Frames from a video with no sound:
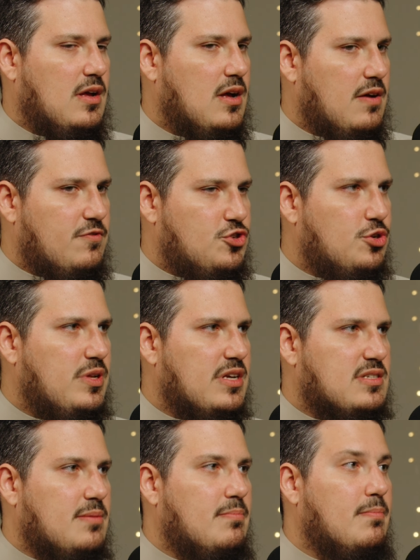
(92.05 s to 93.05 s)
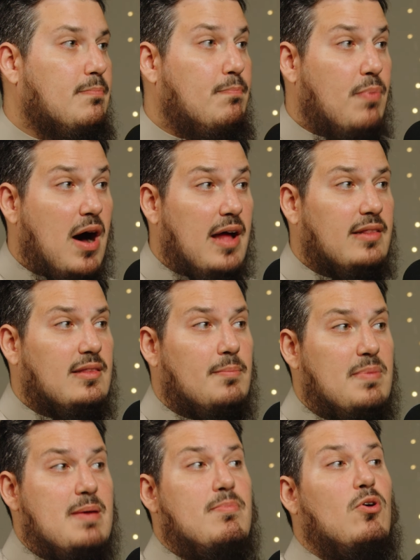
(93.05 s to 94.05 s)
of Judaism, but the
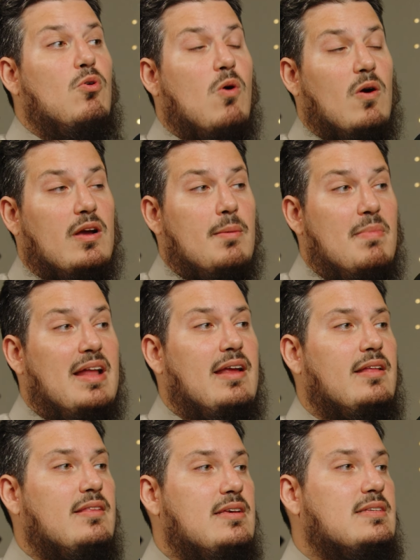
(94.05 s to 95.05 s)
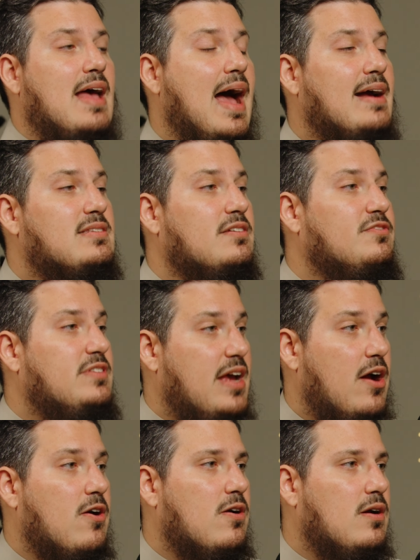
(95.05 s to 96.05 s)
people who are committing these acts of
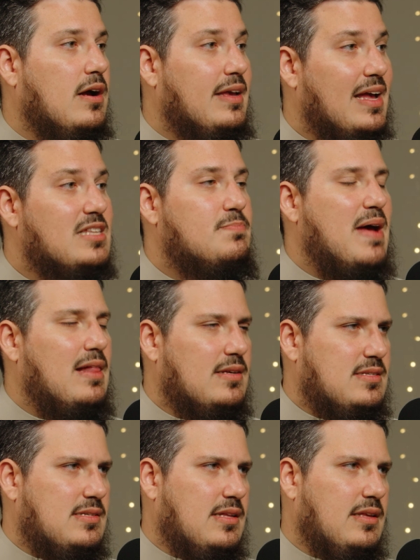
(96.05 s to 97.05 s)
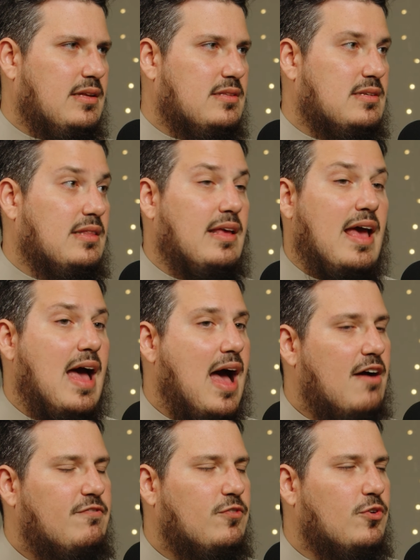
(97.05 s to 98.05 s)
terror against Palestinians, and they
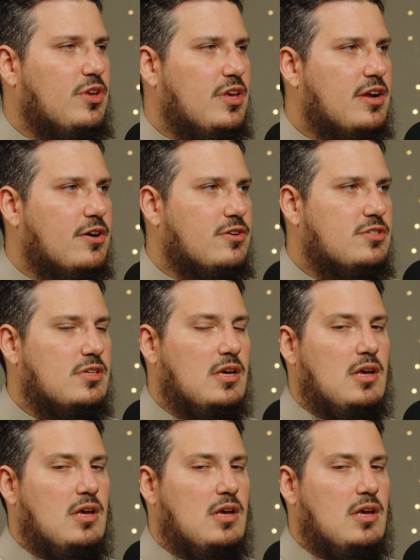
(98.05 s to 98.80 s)
have for years,